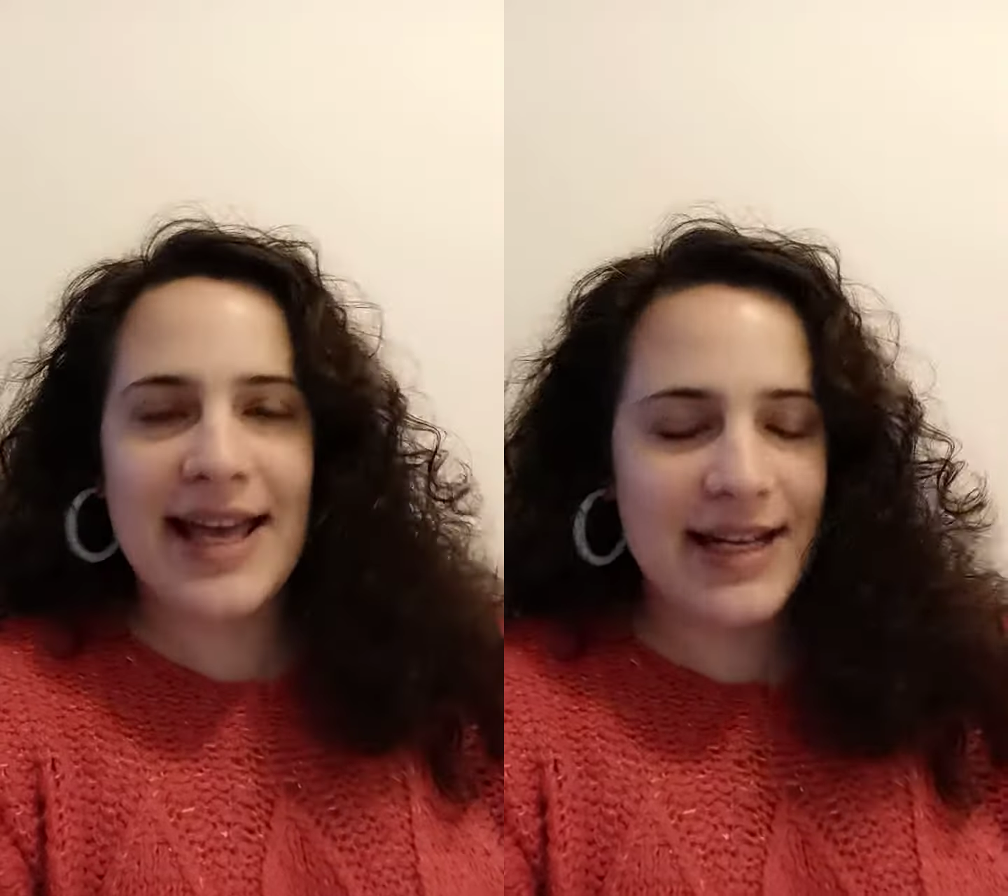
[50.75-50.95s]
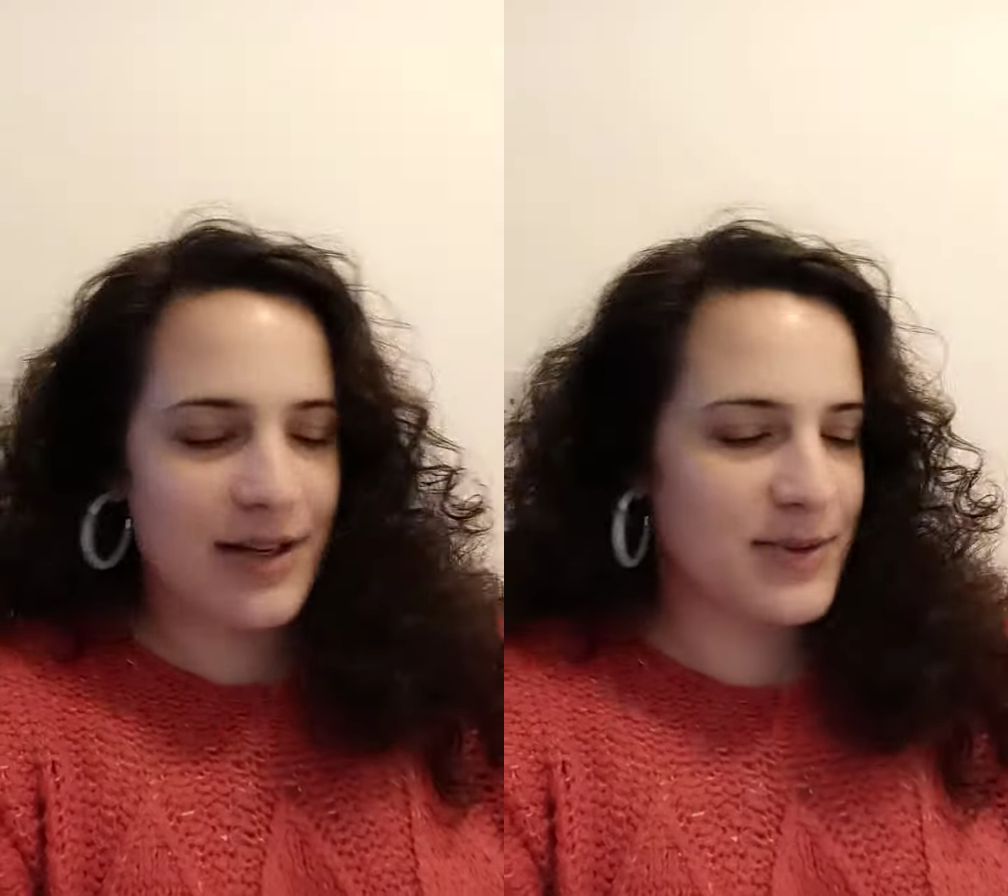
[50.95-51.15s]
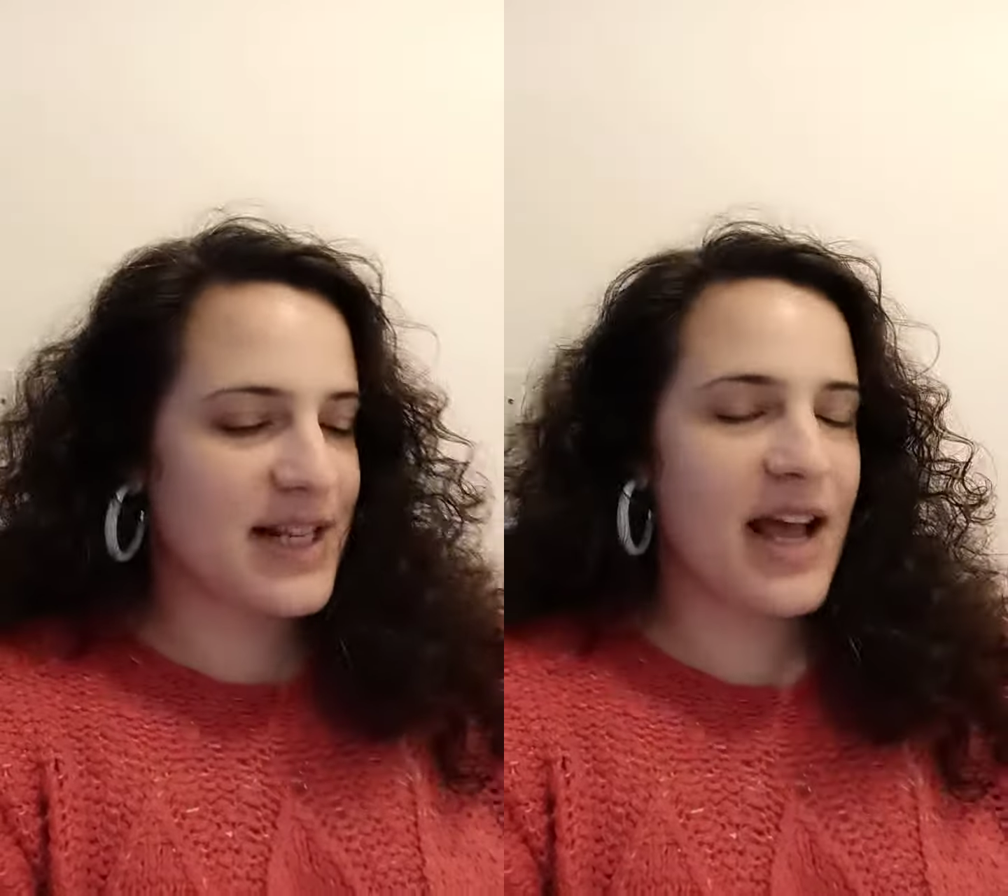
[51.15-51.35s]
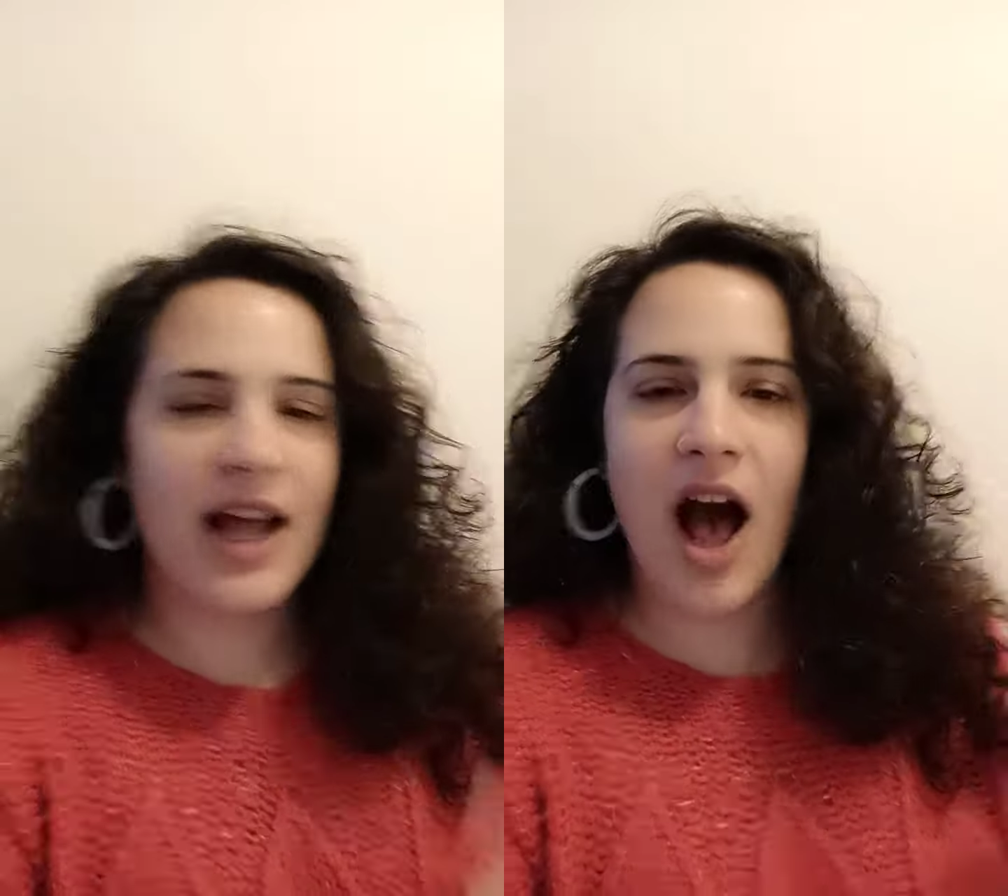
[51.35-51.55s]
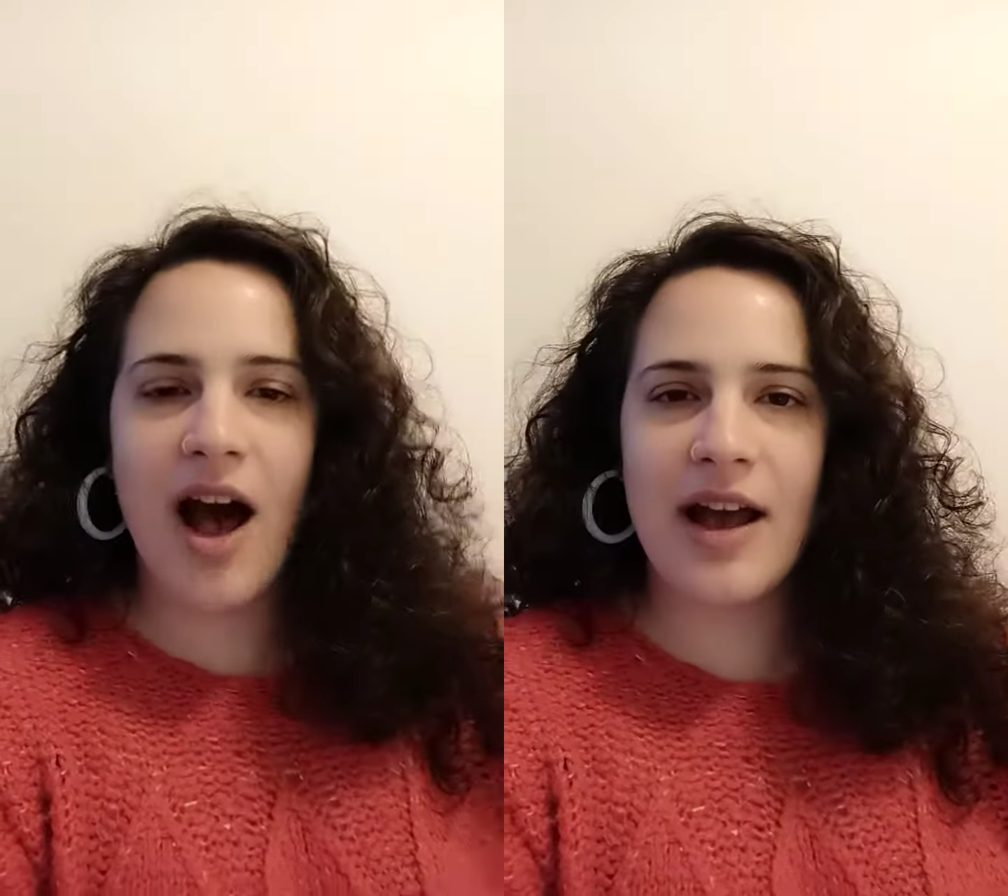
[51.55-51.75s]
And I was like,
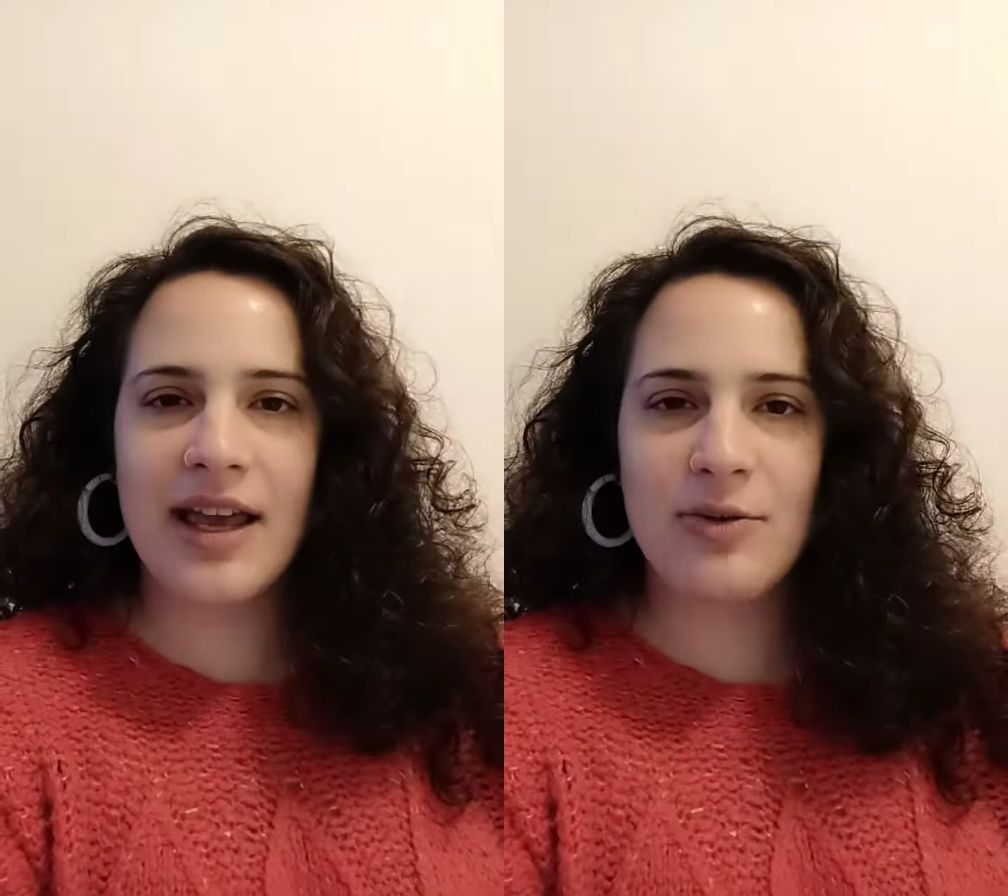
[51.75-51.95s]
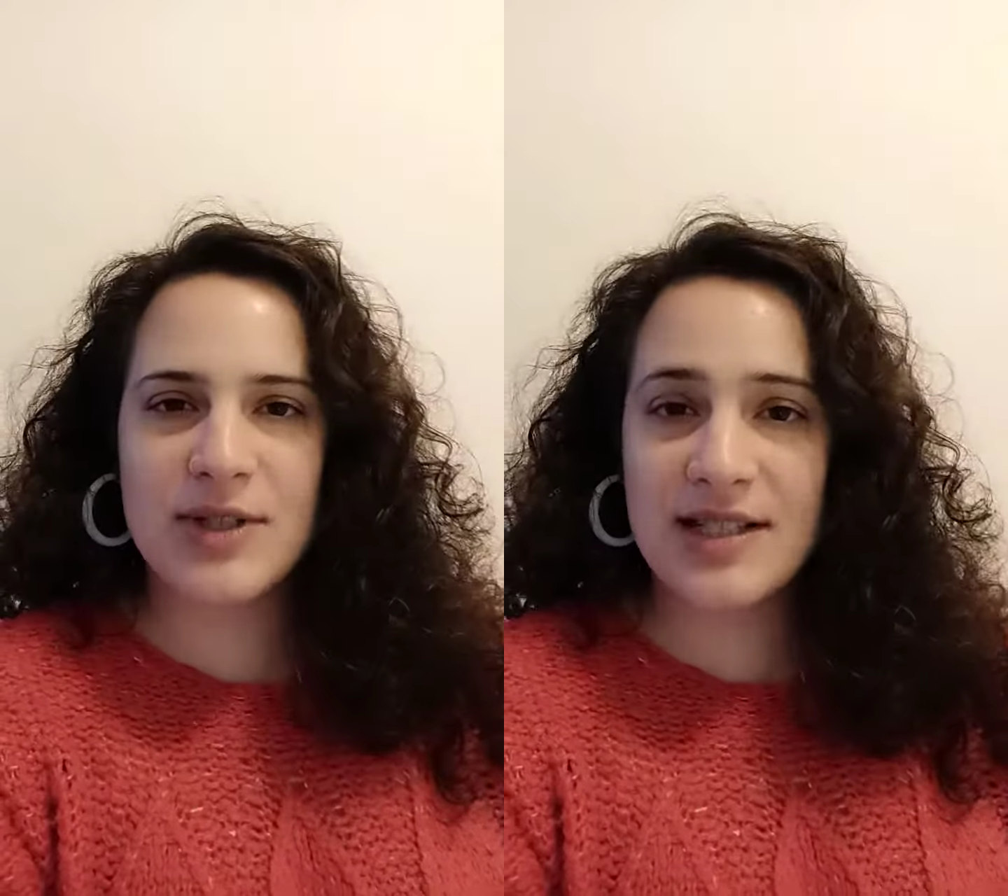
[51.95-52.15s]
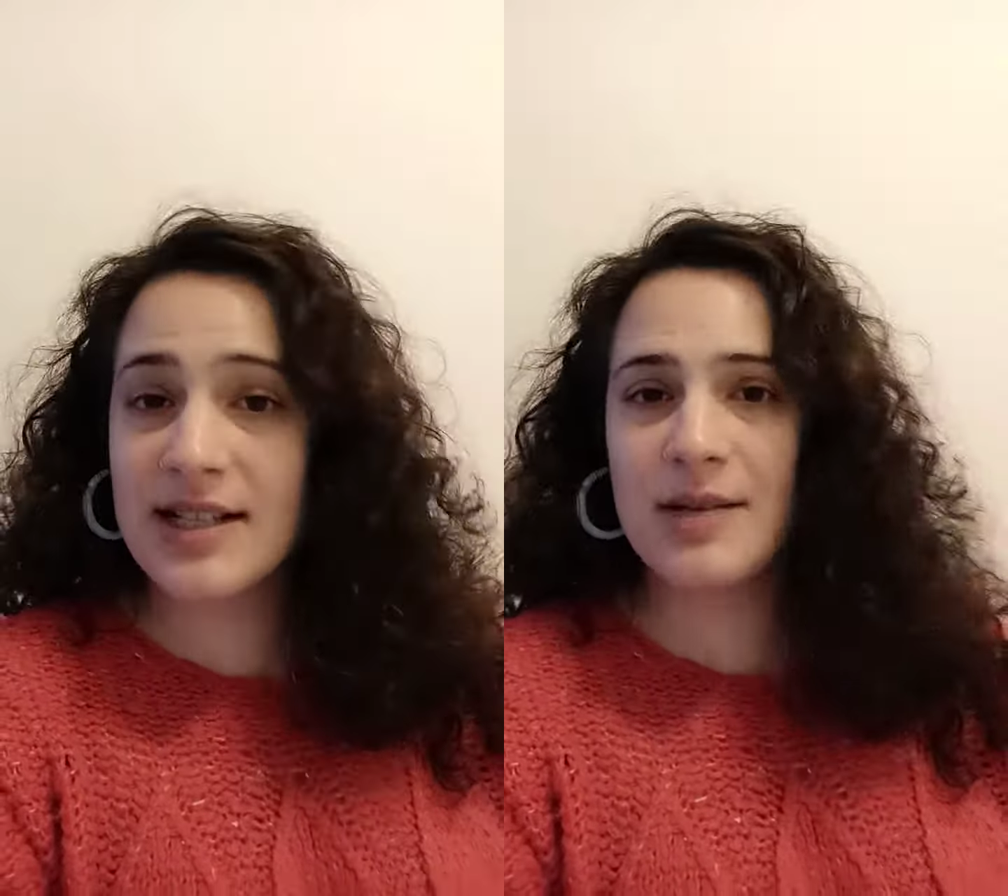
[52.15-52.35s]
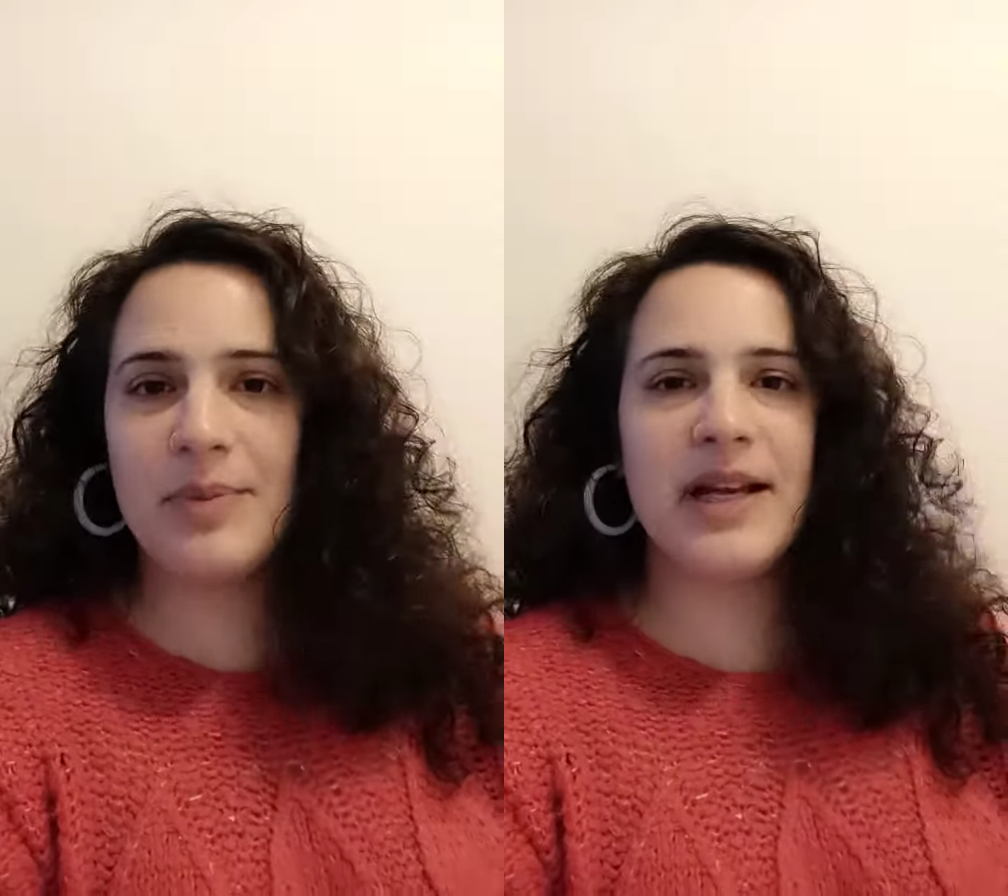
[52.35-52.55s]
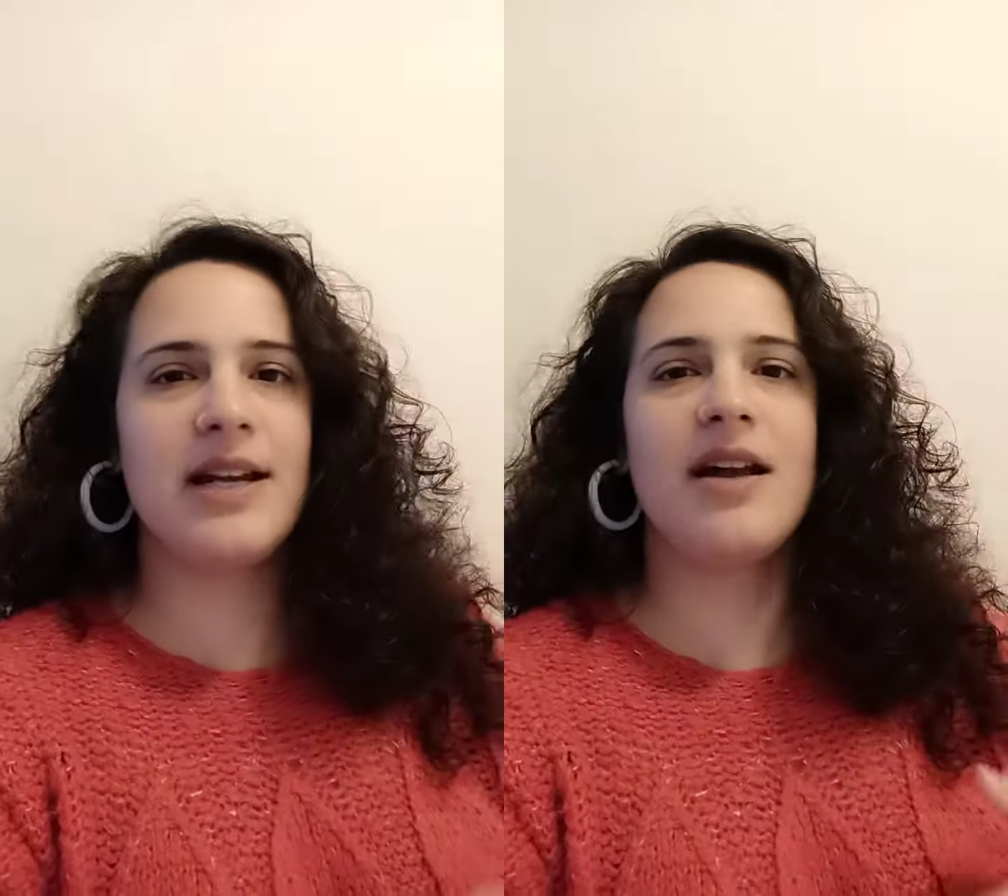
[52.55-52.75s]
I was disciplined.